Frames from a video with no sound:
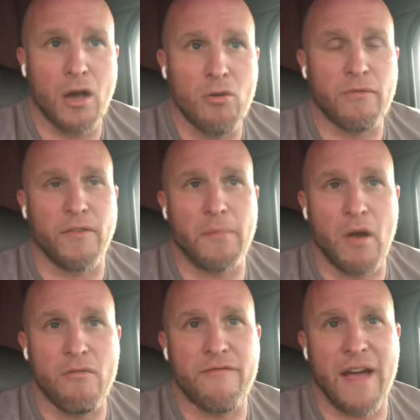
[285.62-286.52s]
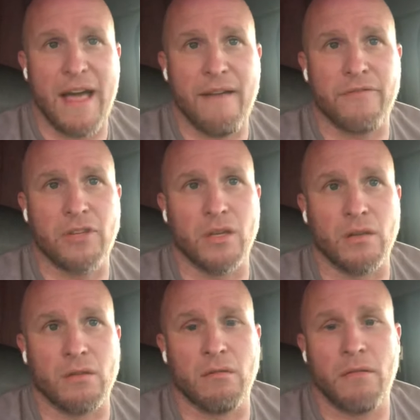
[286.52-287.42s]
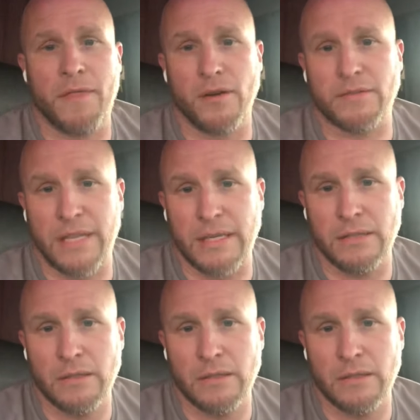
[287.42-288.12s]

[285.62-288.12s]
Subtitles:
from 05 to 13,